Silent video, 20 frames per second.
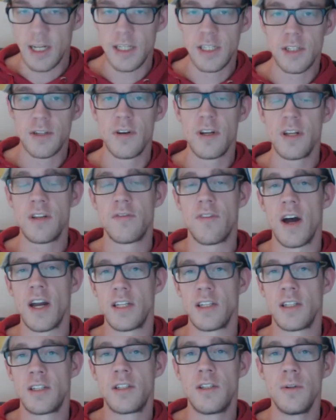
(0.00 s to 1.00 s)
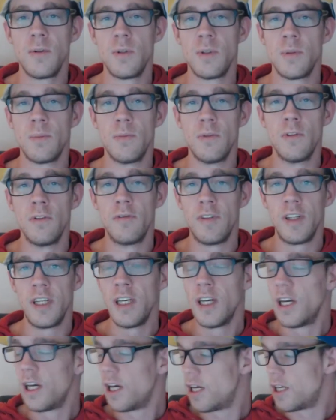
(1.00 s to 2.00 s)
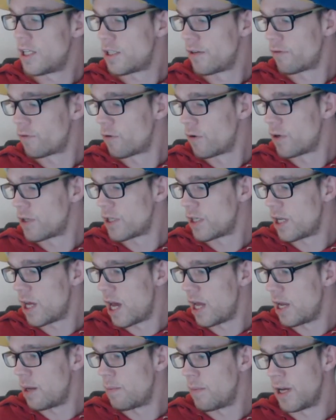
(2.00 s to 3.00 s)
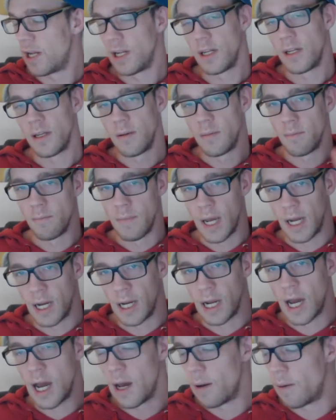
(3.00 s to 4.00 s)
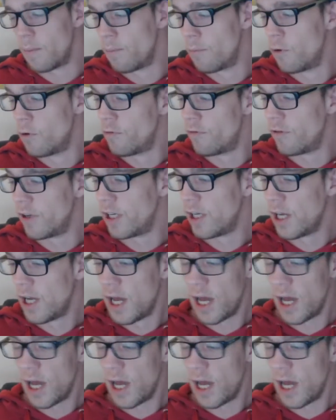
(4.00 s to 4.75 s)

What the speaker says: is Street Fighter 2, the movie. It's, of course, an animated manga movie.